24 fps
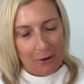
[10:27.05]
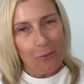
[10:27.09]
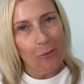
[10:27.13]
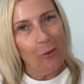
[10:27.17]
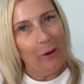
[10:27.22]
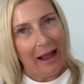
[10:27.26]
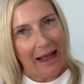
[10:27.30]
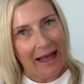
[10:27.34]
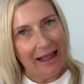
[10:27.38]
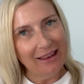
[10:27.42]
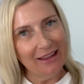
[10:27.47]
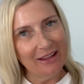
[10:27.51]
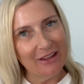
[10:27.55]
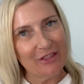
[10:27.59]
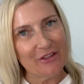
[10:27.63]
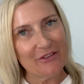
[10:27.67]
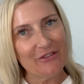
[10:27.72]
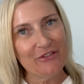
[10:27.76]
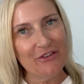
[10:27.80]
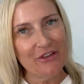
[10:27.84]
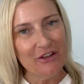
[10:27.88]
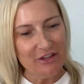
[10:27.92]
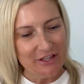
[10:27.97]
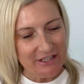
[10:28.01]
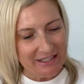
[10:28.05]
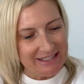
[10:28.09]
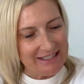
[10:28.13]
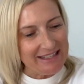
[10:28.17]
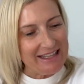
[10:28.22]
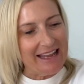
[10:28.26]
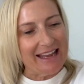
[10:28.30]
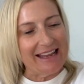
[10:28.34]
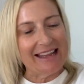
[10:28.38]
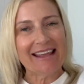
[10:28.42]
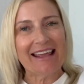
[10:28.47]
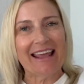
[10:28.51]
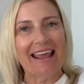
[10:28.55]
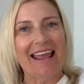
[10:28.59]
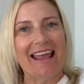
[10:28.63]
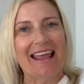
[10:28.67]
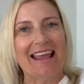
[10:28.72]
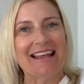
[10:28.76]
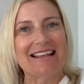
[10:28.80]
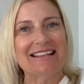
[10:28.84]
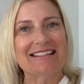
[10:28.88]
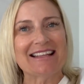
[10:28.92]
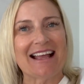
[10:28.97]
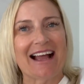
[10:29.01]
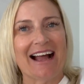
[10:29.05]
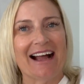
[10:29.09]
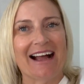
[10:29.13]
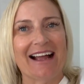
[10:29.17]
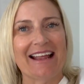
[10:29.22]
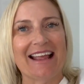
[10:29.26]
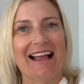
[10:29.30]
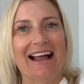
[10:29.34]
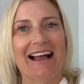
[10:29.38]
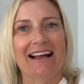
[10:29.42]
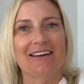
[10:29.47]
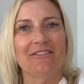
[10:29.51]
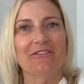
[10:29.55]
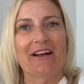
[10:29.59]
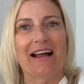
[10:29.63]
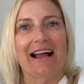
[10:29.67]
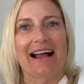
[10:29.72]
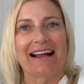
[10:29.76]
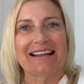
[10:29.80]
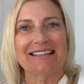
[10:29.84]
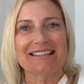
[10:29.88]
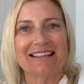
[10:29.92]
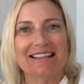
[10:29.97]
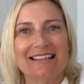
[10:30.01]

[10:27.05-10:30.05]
Well, the first thing is I have had a